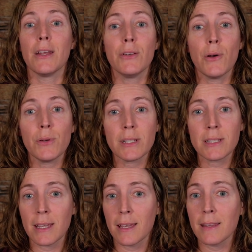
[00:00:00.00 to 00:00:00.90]

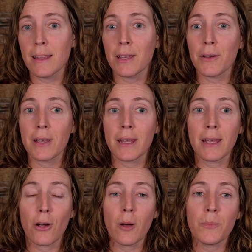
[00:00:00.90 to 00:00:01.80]
noticing that you're
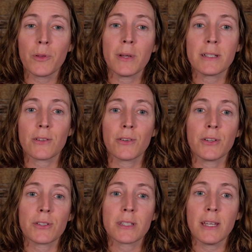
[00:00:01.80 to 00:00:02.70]
getting compliments on
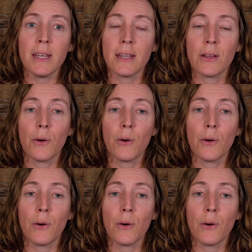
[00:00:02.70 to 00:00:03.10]
your skin,